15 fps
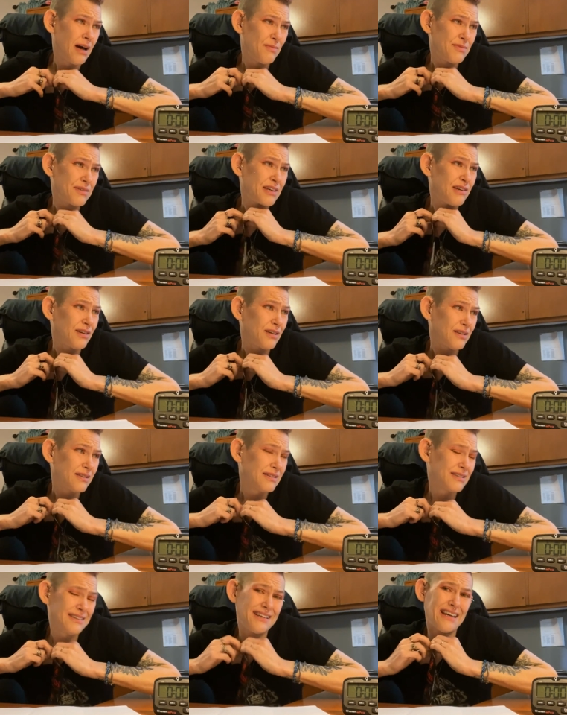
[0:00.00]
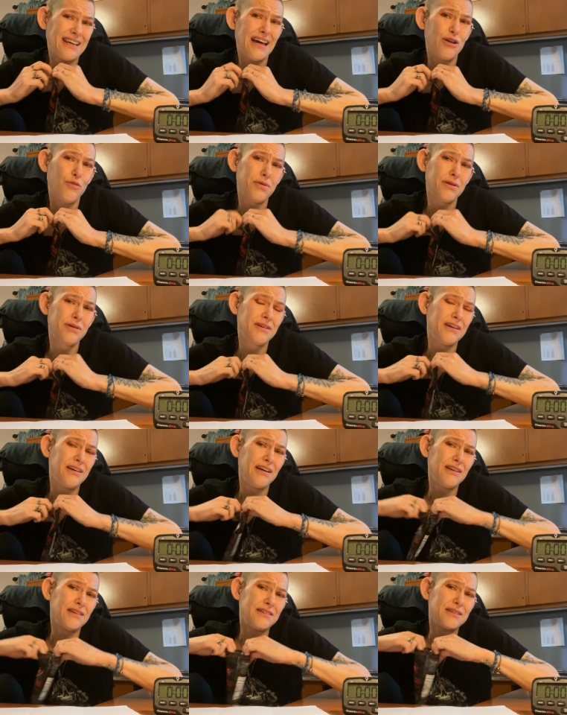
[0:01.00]
Mom skills can't open
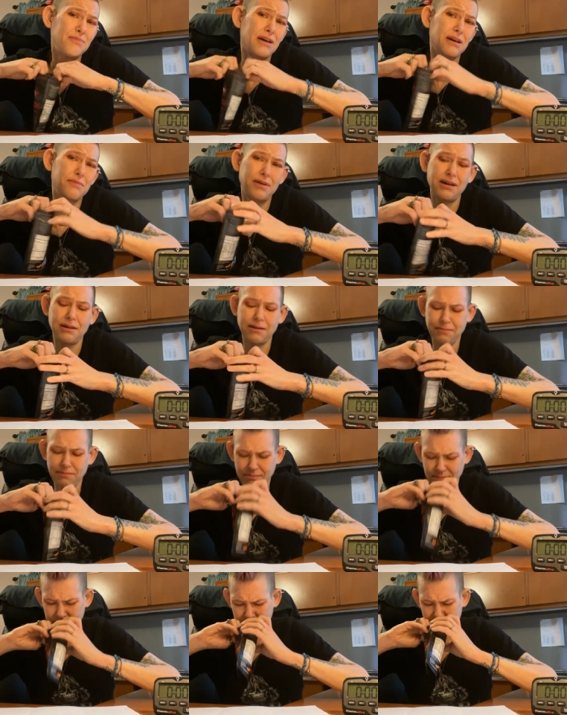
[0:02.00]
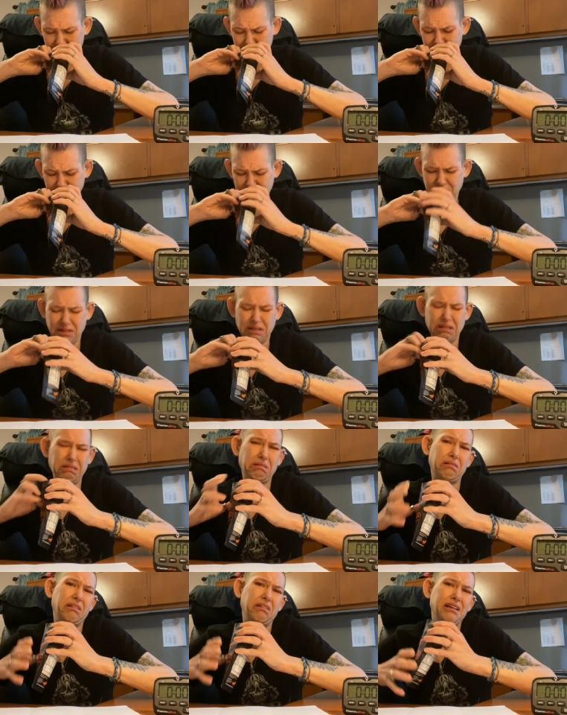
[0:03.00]
a Ziploc bag.
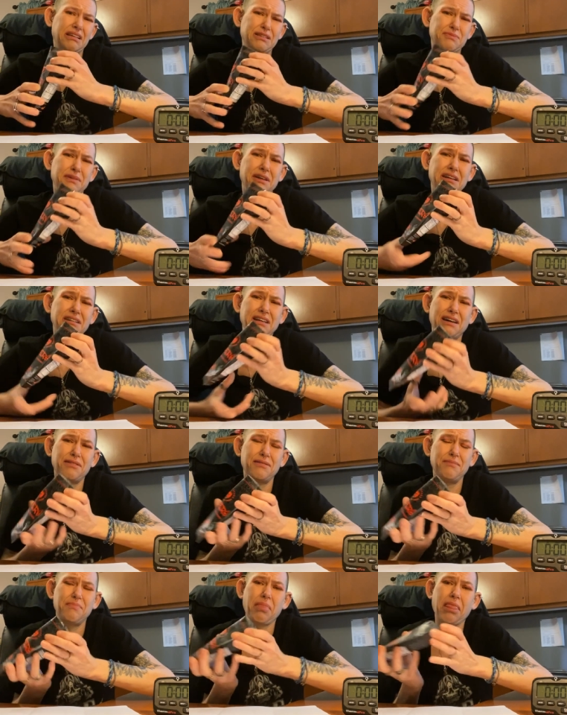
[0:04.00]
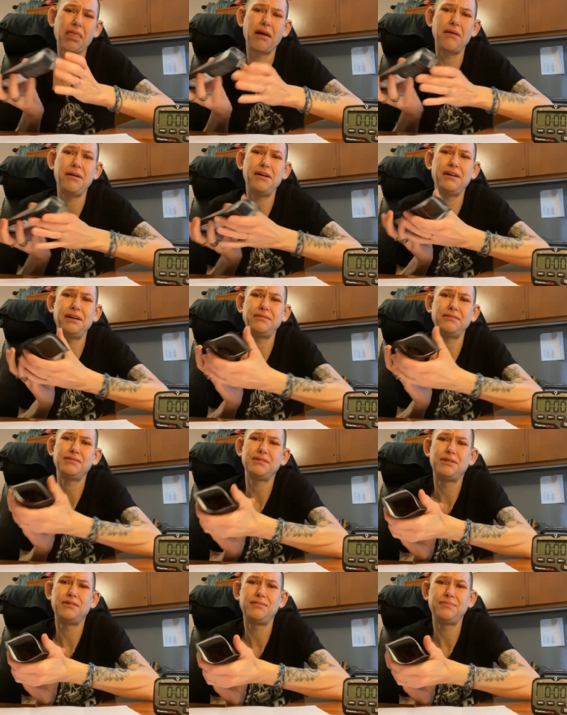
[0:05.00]
Oh, they smell like death. All
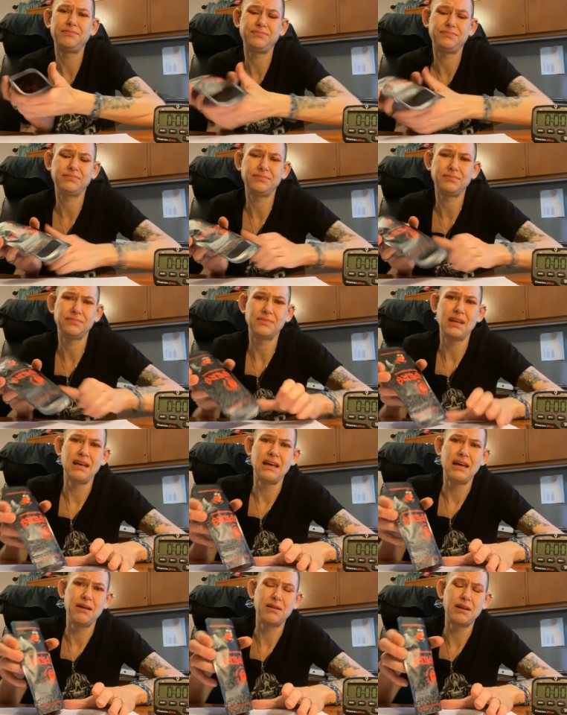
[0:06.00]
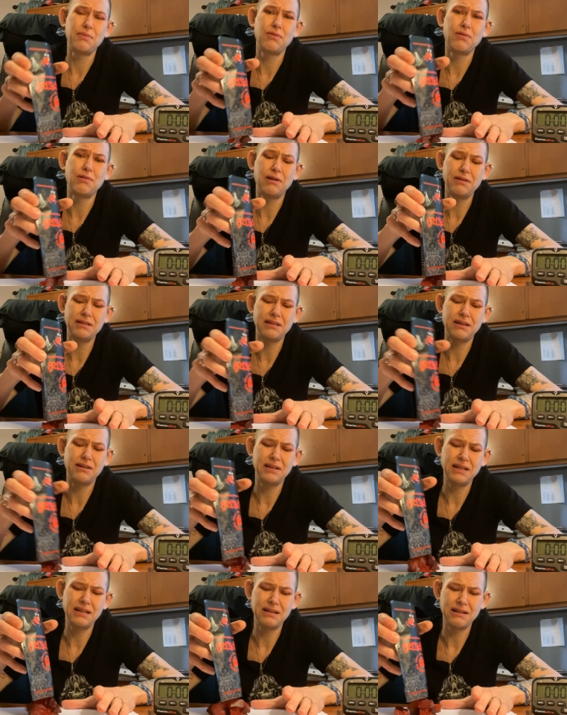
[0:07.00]
right, so gonna pour all these
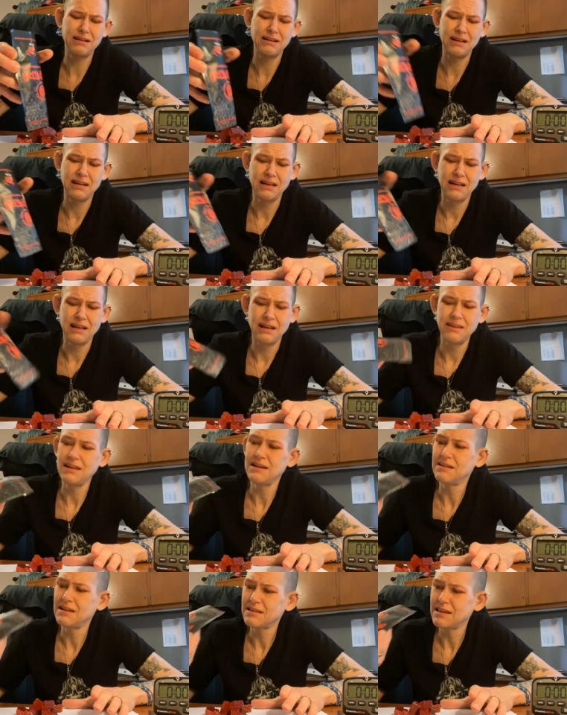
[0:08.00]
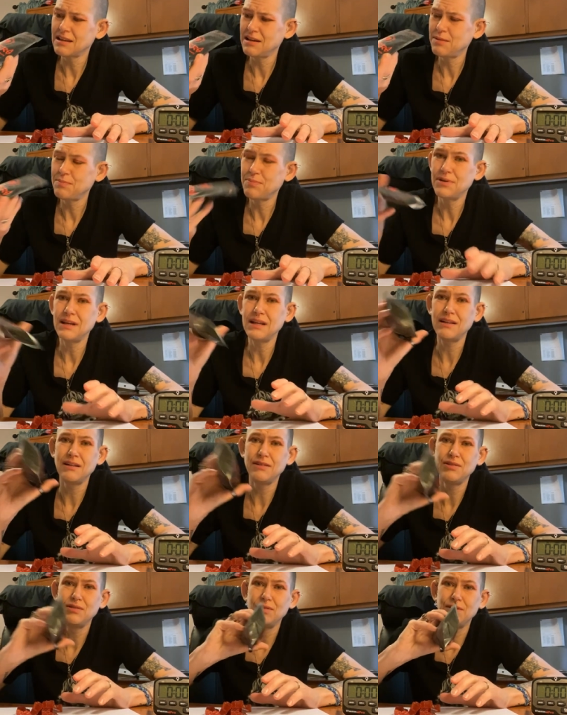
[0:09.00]
out here. They look like little pretty
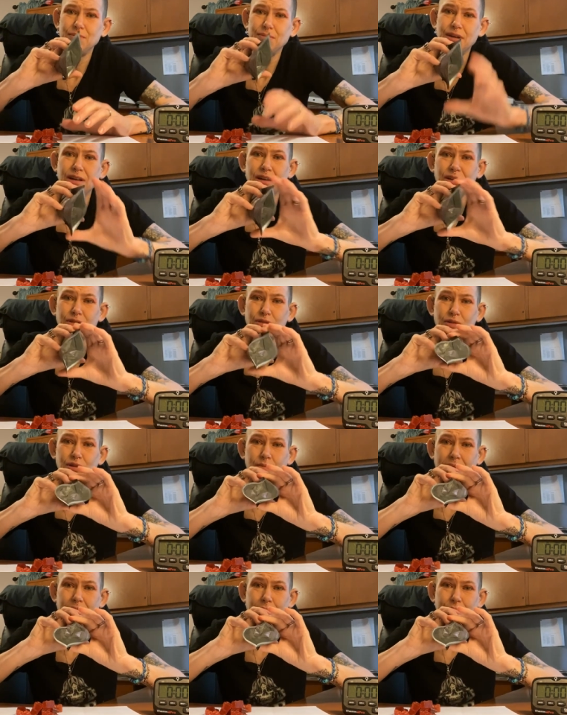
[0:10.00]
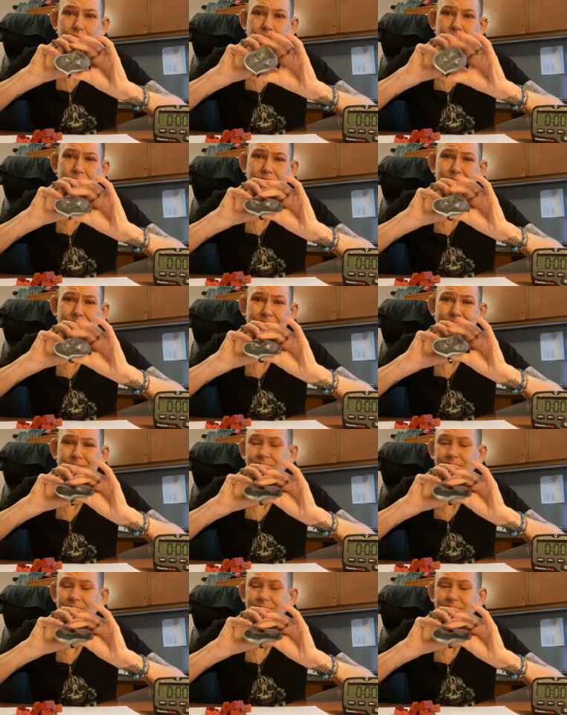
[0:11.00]
little doodle doodle boppers.